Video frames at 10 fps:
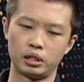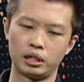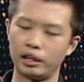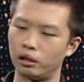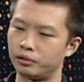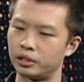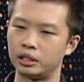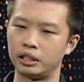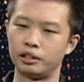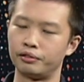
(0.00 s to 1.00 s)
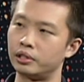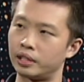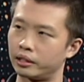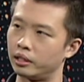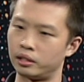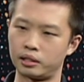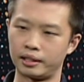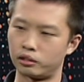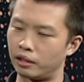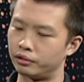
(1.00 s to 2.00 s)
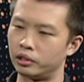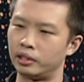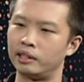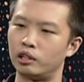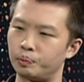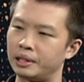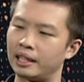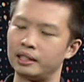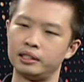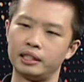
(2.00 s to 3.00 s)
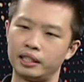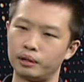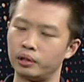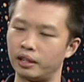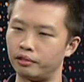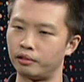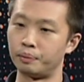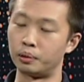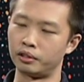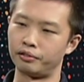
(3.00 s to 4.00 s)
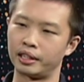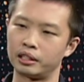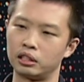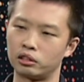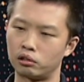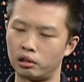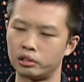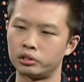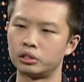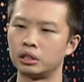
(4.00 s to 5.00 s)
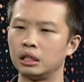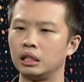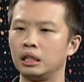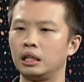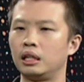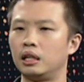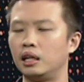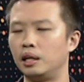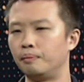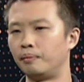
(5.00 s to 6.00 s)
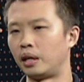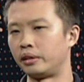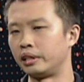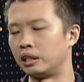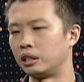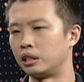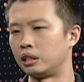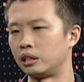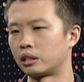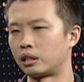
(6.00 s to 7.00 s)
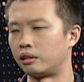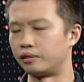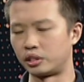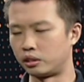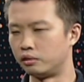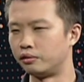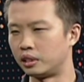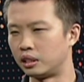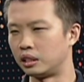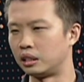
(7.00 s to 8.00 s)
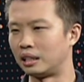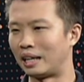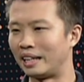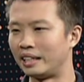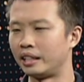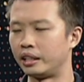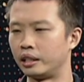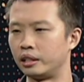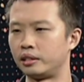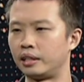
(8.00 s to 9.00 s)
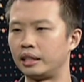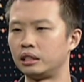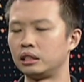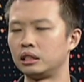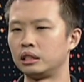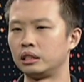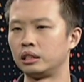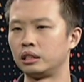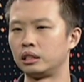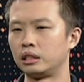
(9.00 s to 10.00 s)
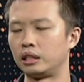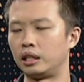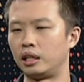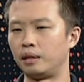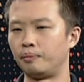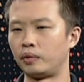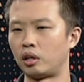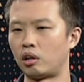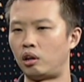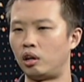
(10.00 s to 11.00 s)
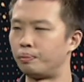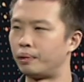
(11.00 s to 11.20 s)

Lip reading: layoffs in different sectors like travel and hospitality, and that will have a ripple effect across. I think a kind of a silver lining here is that oil